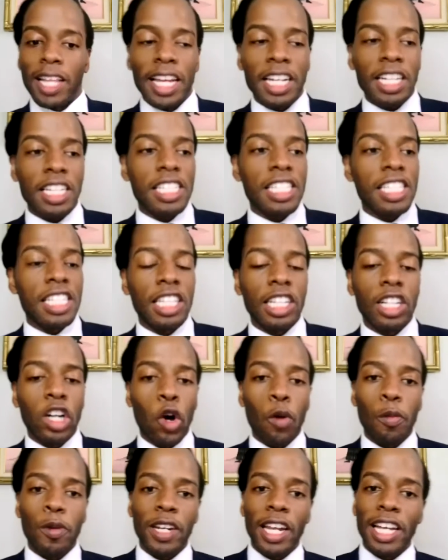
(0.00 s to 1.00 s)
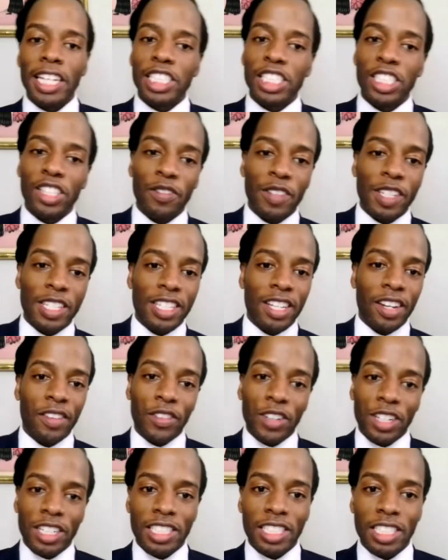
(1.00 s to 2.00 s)
like to see the culmination of this
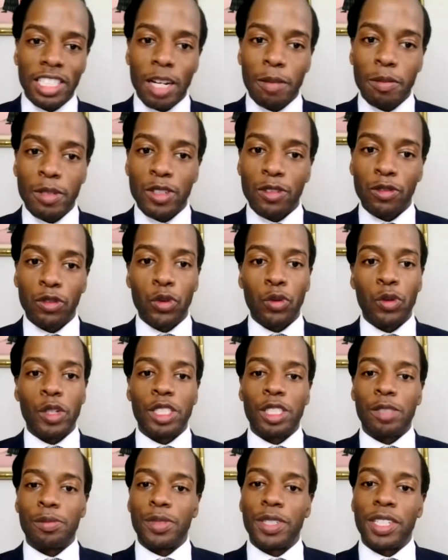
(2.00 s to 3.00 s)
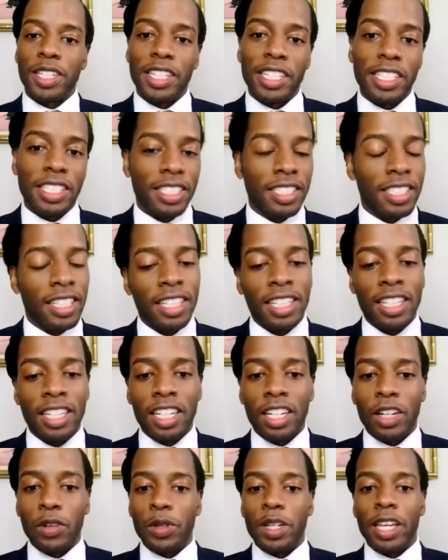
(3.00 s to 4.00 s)
effort as it comes to fruition, because
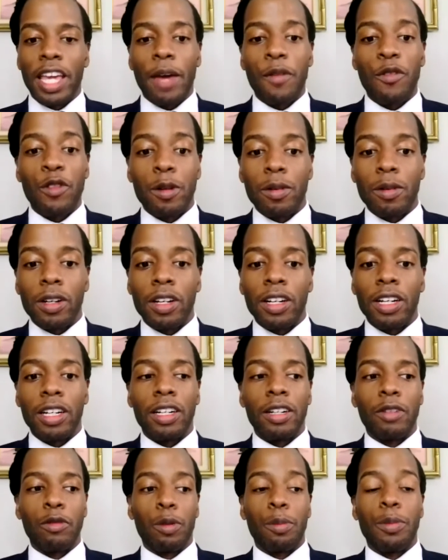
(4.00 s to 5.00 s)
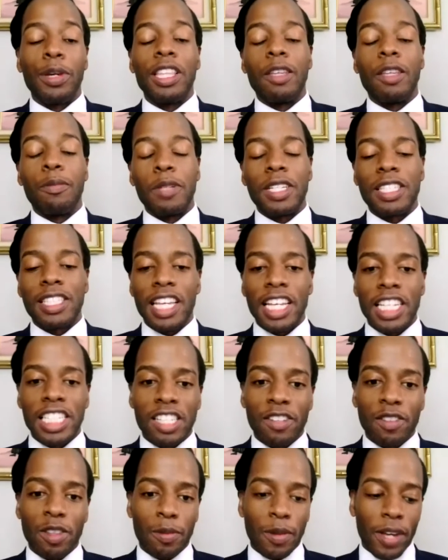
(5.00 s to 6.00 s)
we can't repeat the mistakes
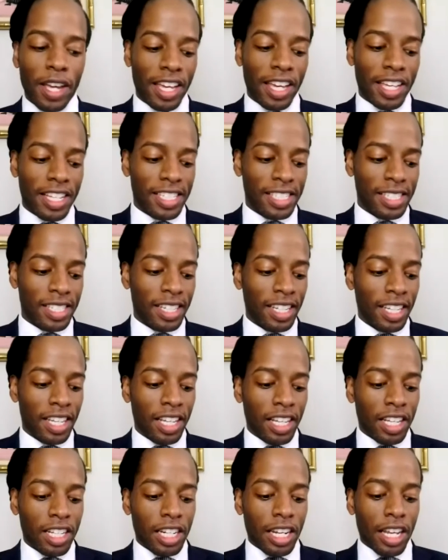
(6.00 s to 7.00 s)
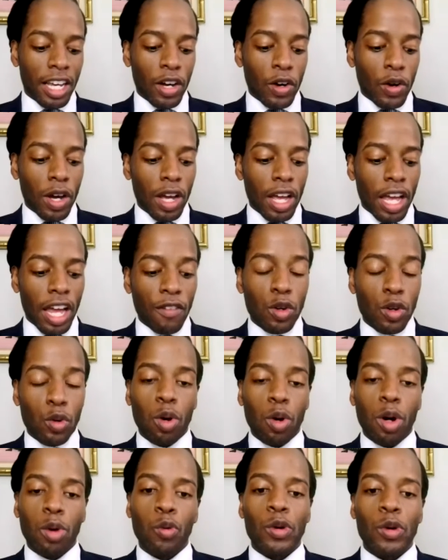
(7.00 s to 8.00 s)
of the past. Now,
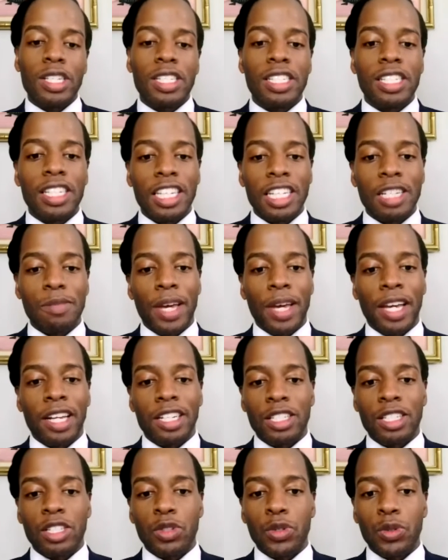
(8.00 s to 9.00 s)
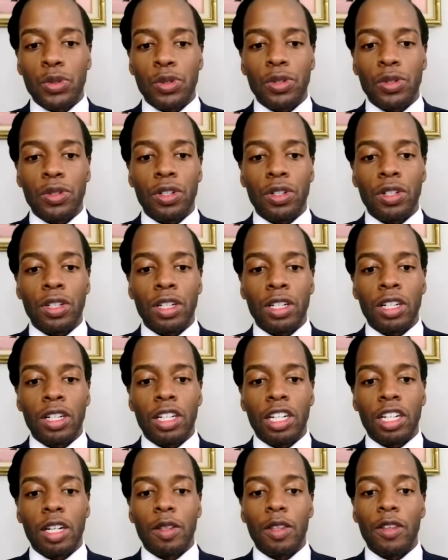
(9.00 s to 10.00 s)
everyone wants to get back to school.
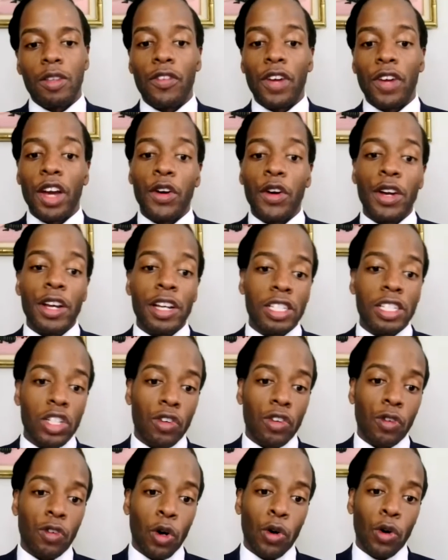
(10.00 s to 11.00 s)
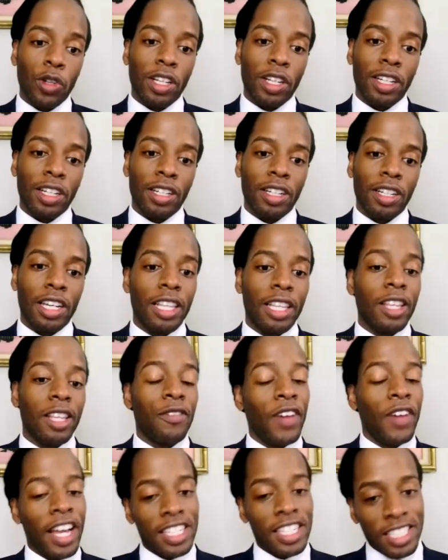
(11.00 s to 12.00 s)
The variants are rolling and the
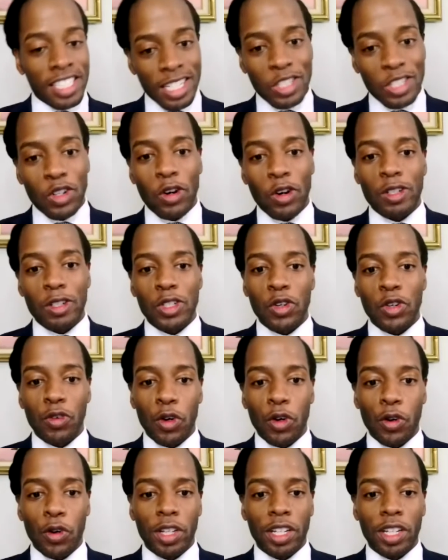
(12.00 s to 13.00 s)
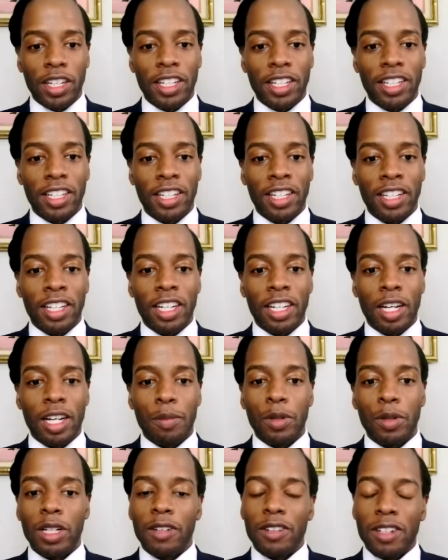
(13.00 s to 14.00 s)
vaccines are also rolling.
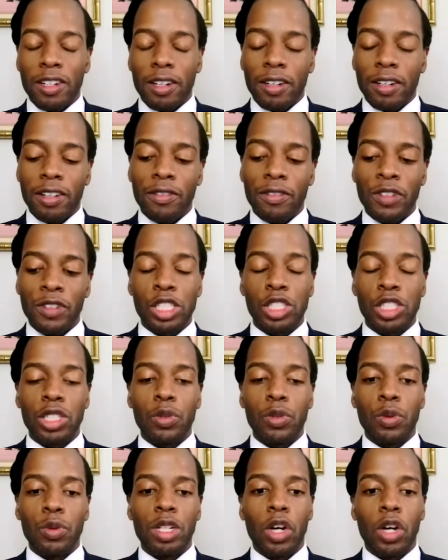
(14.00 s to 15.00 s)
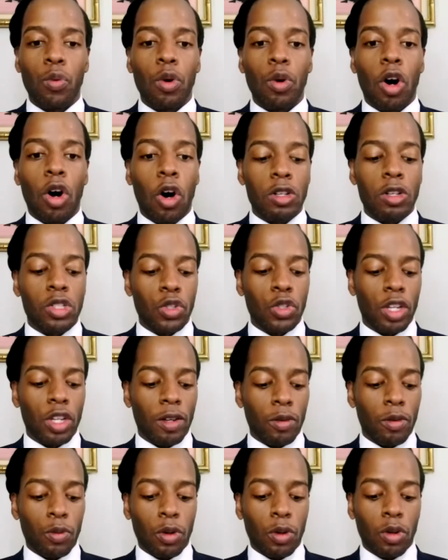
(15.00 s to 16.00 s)
But eventually we know
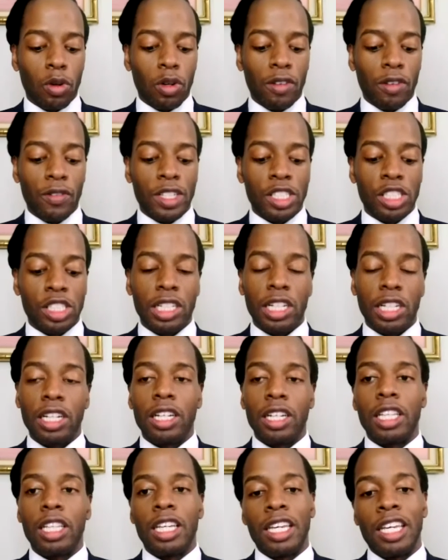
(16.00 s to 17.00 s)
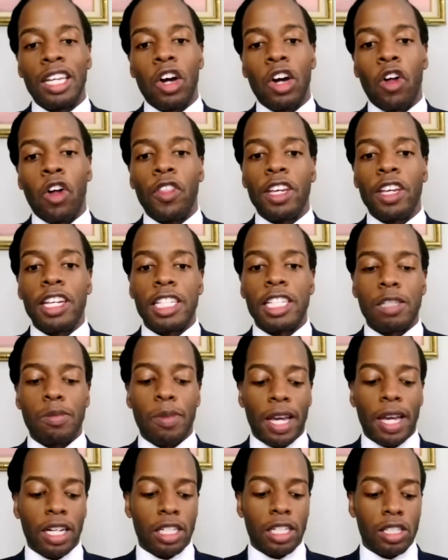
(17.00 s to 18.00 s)
we'll eventually get all the kids
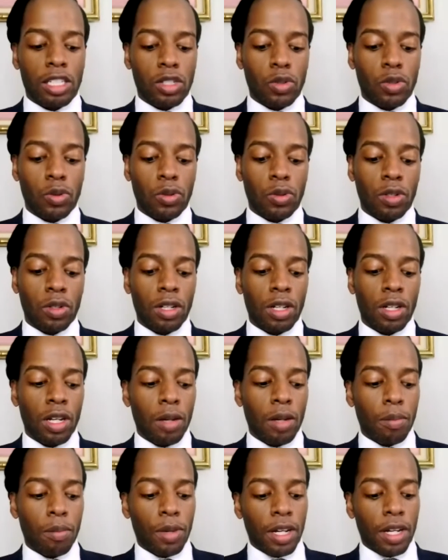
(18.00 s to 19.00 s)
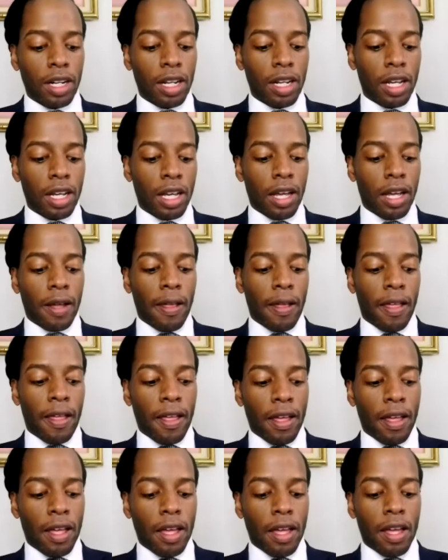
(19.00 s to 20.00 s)
back to school. But
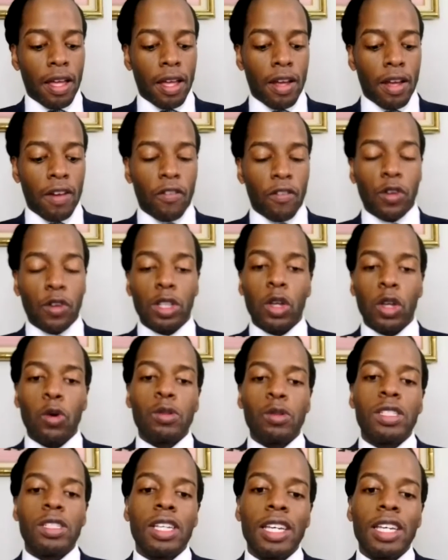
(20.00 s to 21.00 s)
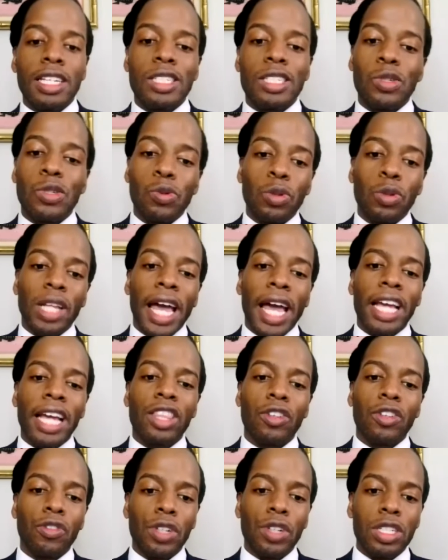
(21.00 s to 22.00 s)
for those kids who lack
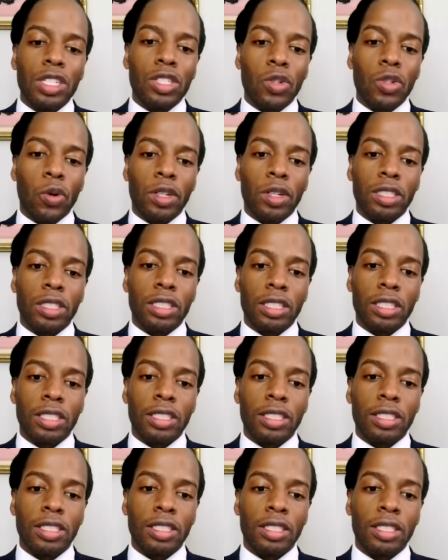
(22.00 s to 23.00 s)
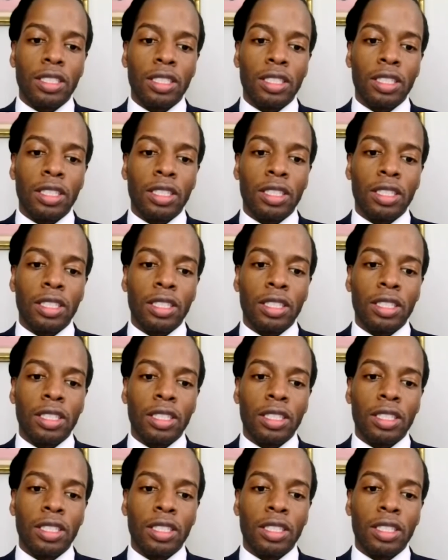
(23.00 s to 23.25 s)
the resources,